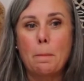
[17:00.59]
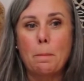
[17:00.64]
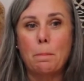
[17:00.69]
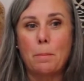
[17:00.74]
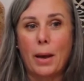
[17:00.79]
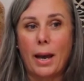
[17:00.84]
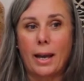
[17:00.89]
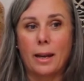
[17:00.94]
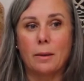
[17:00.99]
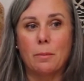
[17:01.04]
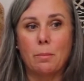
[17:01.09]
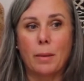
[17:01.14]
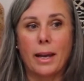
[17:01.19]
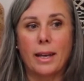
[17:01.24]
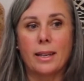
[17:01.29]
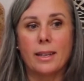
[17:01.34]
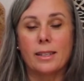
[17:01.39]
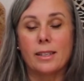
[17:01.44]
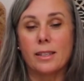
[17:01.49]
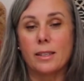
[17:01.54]
pattern
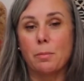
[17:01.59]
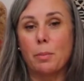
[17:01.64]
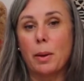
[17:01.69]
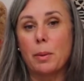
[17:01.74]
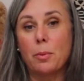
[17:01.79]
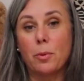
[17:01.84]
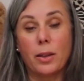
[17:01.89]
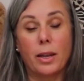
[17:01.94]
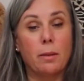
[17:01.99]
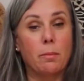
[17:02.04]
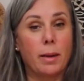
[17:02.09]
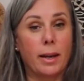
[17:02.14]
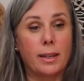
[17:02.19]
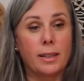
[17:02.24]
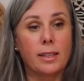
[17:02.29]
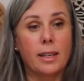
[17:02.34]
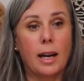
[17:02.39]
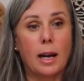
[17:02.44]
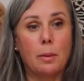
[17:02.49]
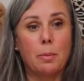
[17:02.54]
makers, people that
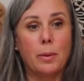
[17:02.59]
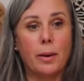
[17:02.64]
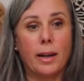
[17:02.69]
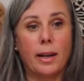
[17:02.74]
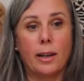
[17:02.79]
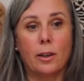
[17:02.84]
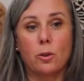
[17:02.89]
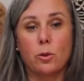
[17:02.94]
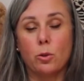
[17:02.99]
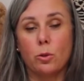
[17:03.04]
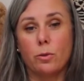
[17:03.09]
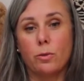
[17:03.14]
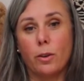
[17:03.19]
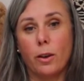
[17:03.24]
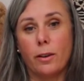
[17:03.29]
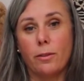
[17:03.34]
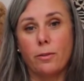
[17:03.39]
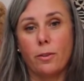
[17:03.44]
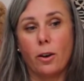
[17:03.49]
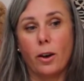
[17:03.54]
make tapa and
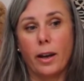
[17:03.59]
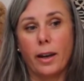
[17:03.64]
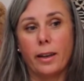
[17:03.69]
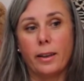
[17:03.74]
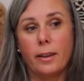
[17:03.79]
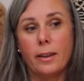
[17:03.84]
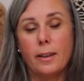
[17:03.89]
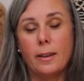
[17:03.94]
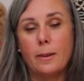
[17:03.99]
kōwhaiwhai,